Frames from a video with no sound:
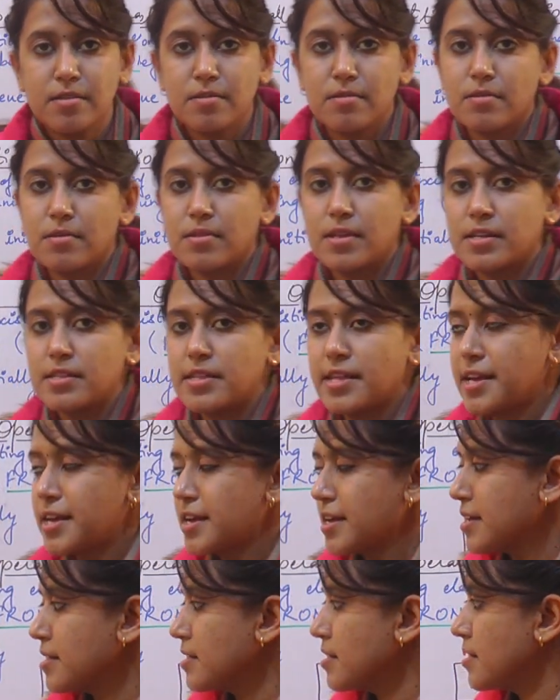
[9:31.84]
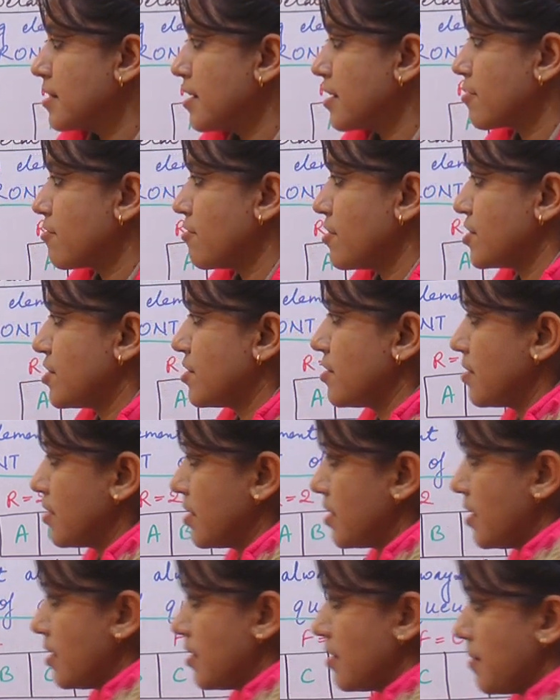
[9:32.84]

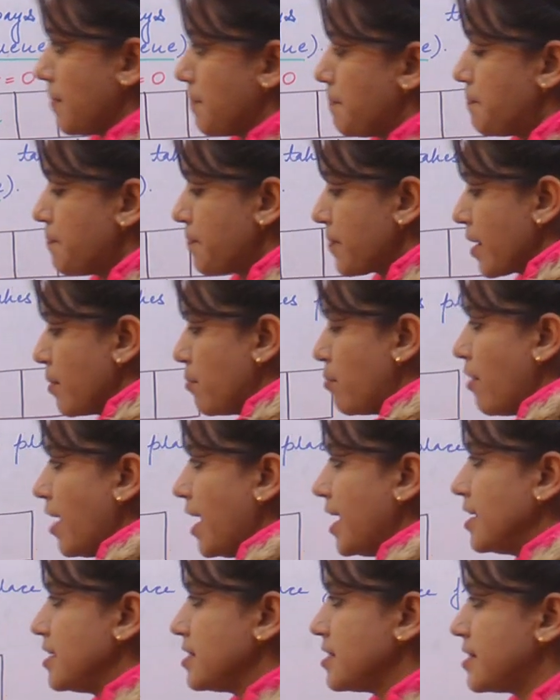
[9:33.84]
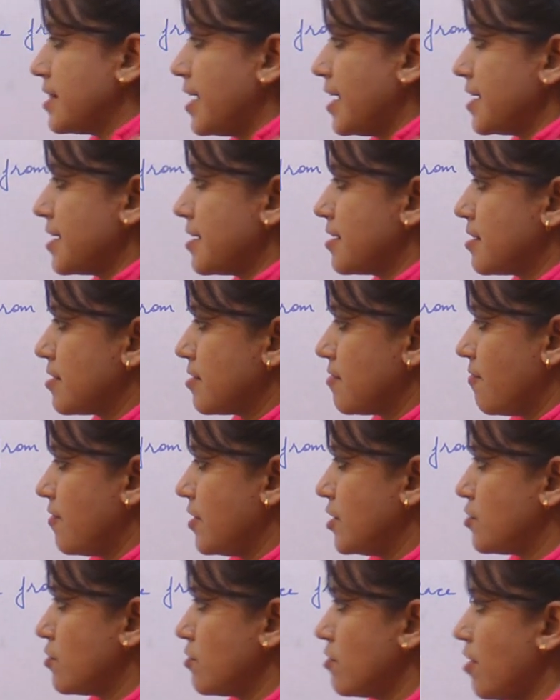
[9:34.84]
The points that
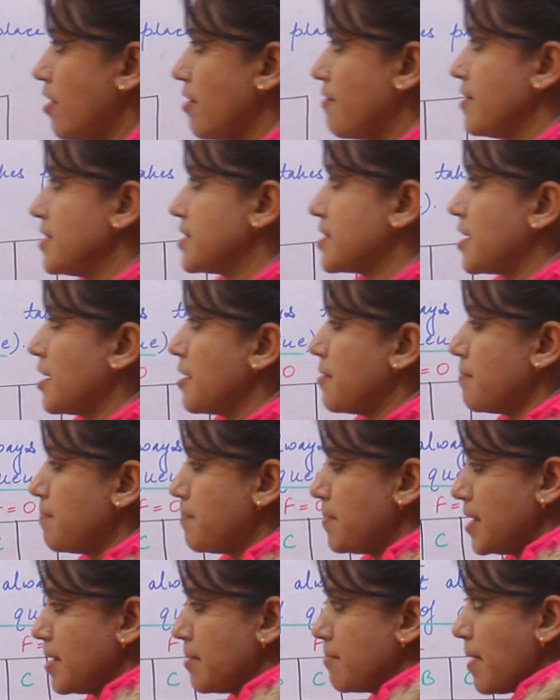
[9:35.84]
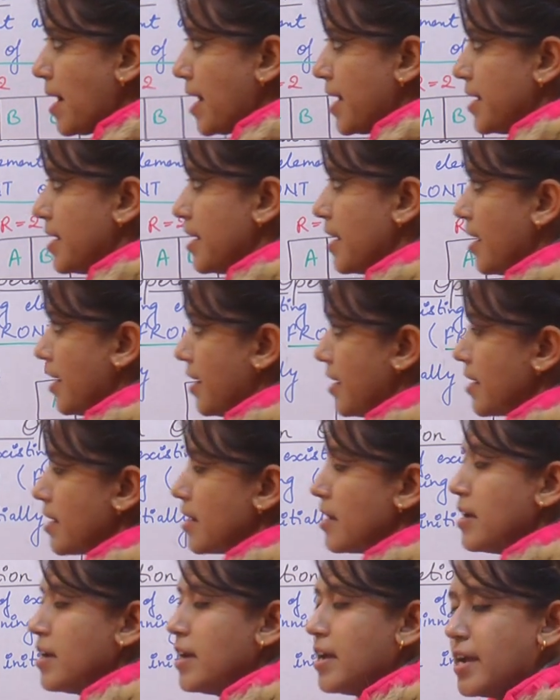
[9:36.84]
we should always keep in mind are:
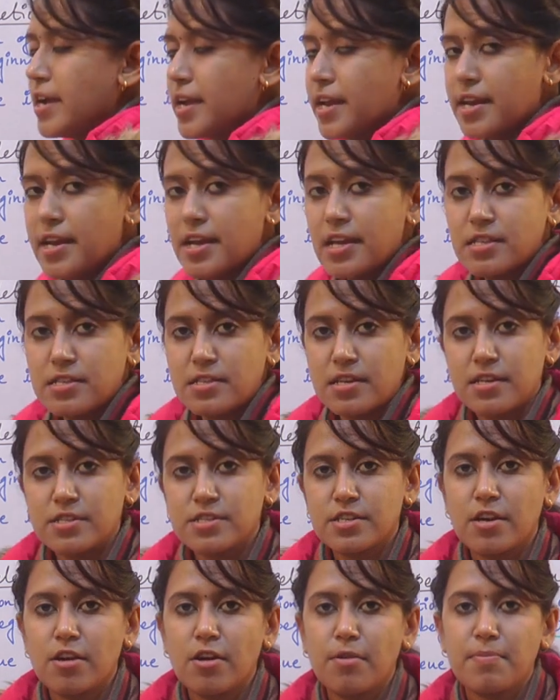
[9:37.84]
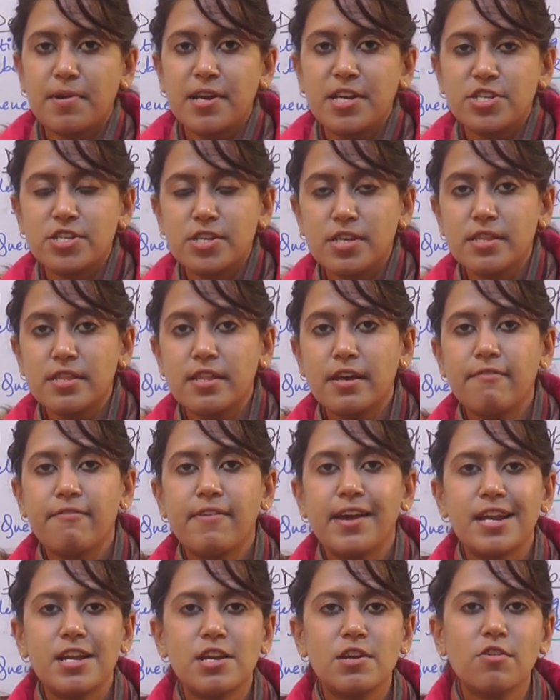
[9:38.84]
in insertion operation, the
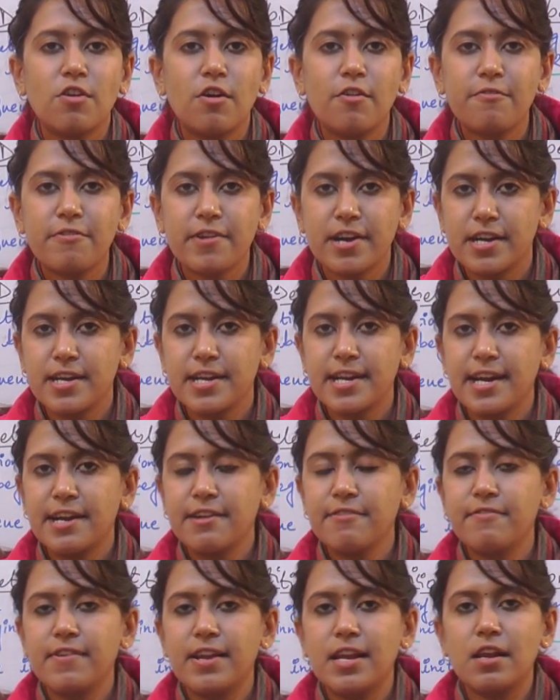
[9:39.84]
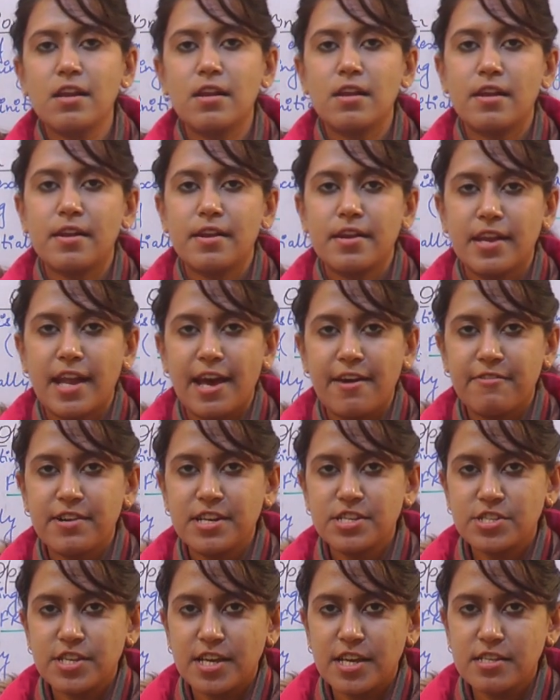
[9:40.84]
value of front end will
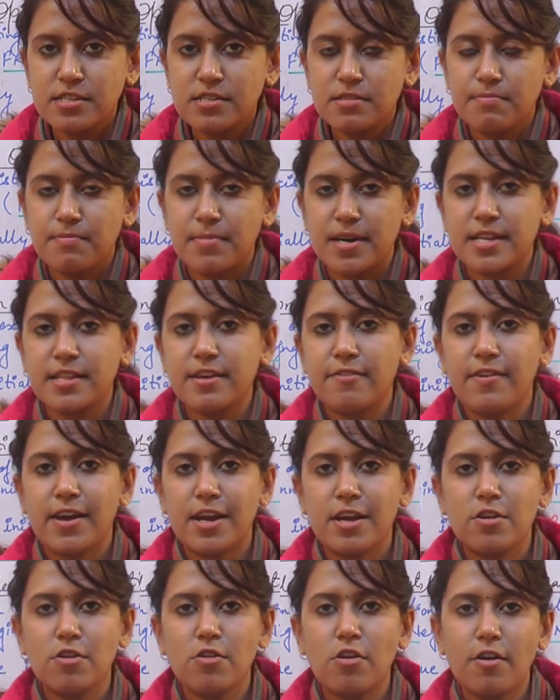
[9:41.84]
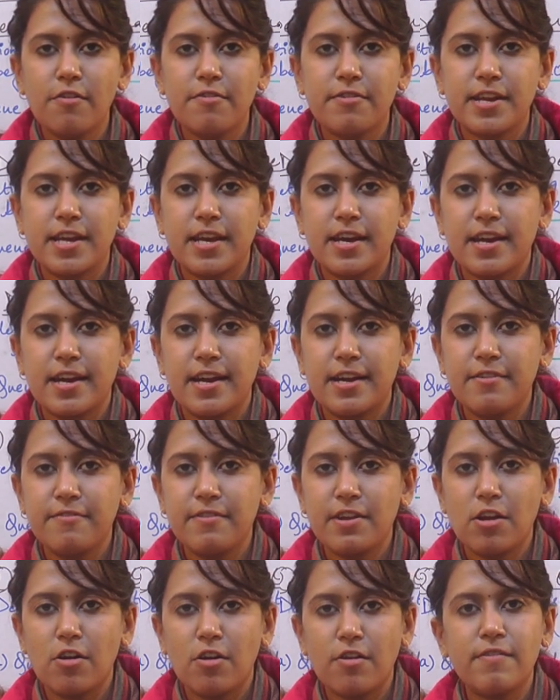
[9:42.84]
never change, but the value of rear end
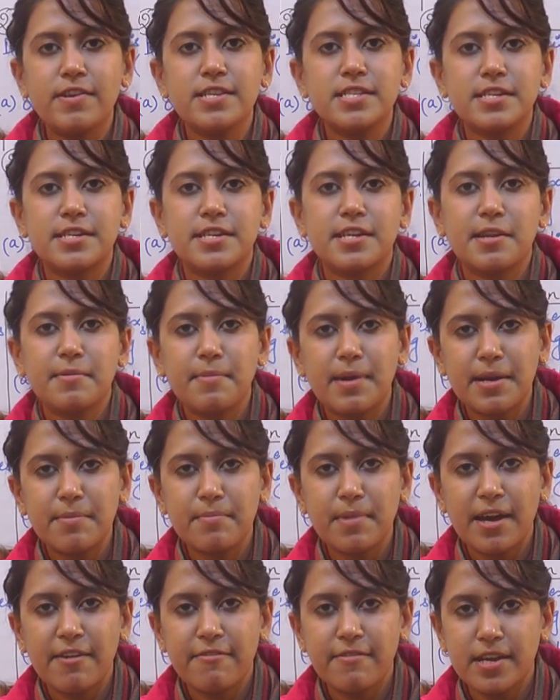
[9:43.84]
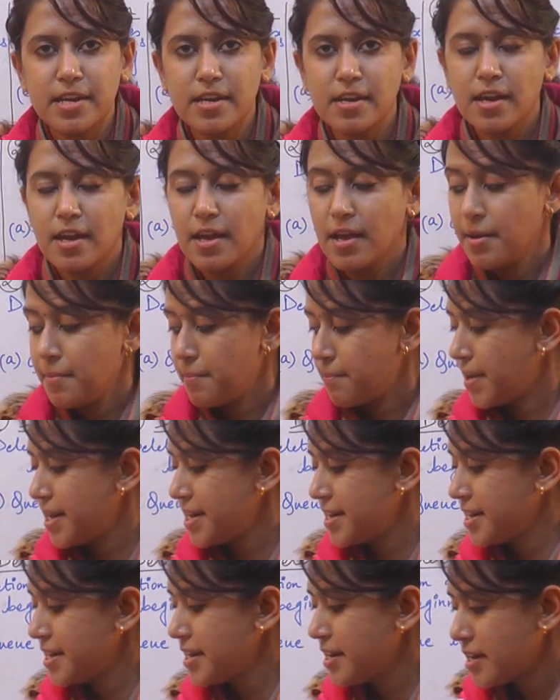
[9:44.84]
will always increment by 1.
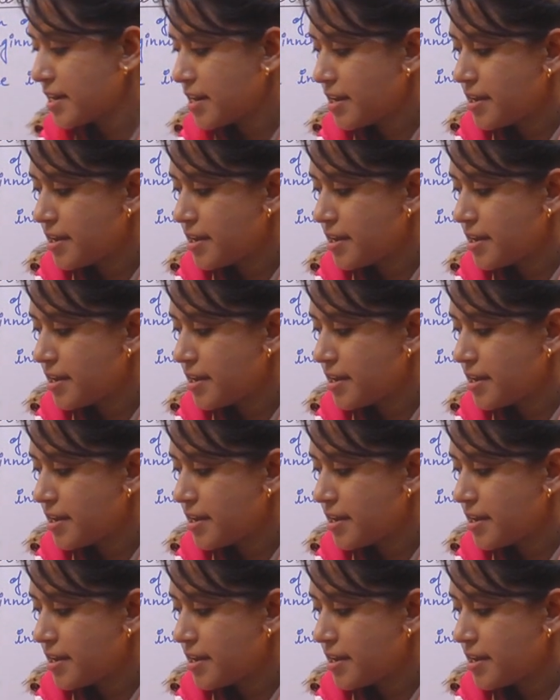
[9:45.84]
But in